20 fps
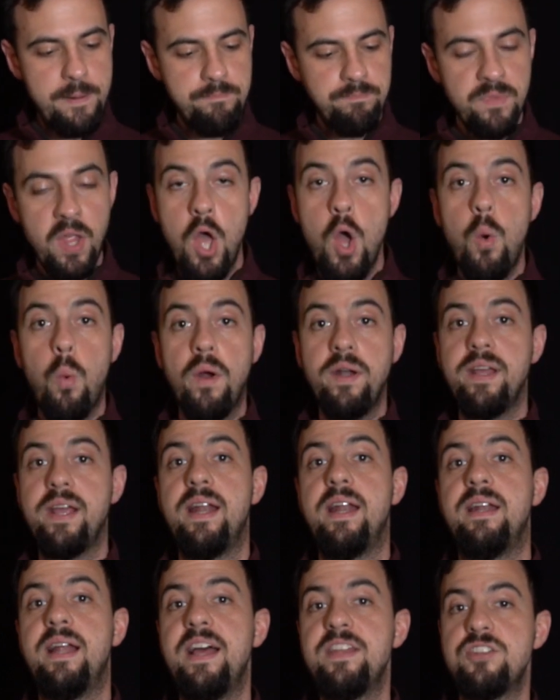We're going to get
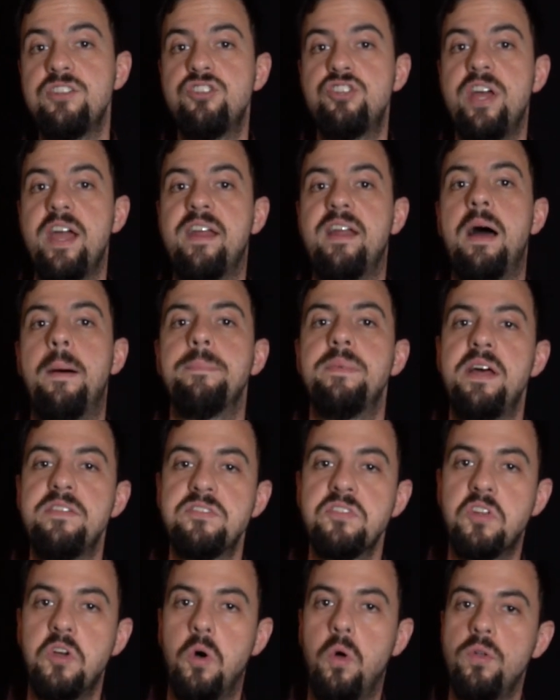it nice and shaken up, nice
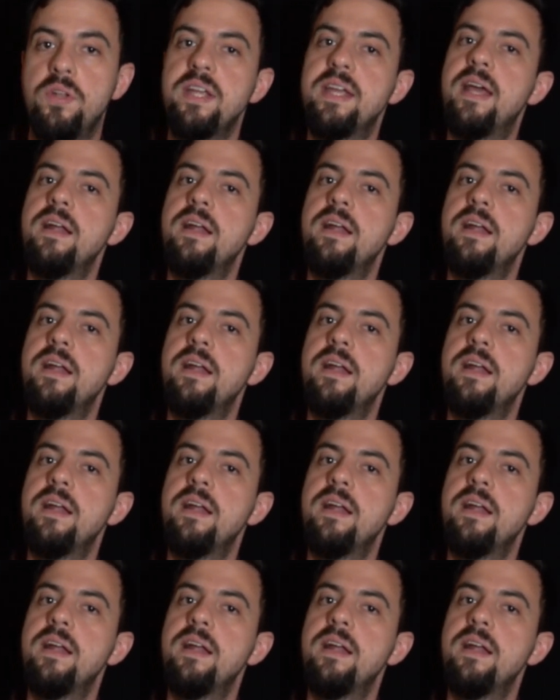and cold,